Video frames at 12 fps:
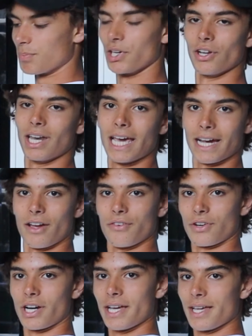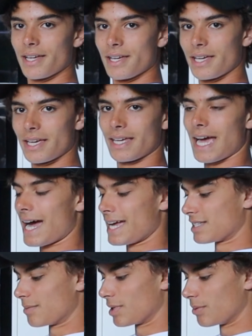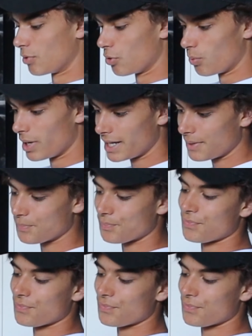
put your leg over it, adds a bit more weight.